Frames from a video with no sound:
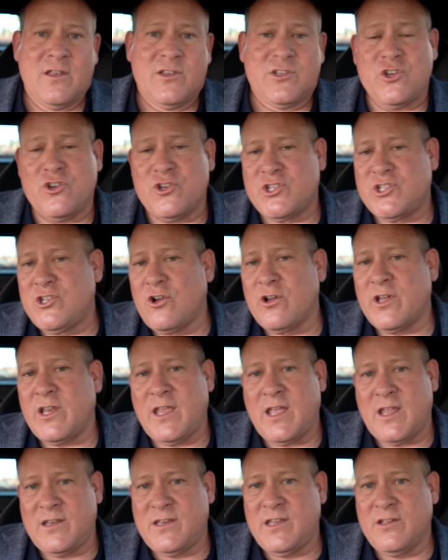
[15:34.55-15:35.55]
So you're still
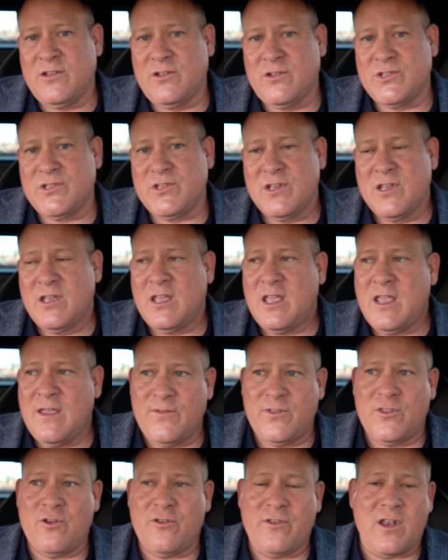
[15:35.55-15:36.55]
gonna get deals,
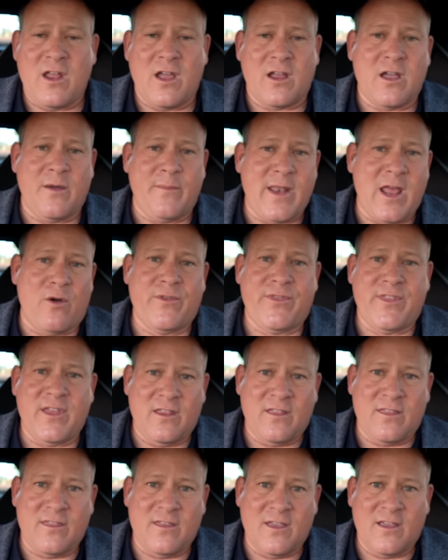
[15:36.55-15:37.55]
even though they're not coming out with
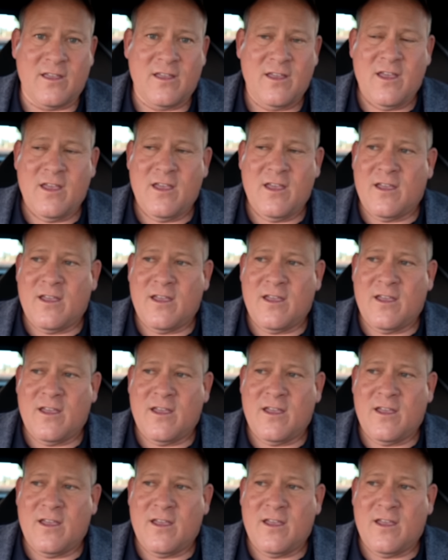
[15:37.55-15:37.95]
anything.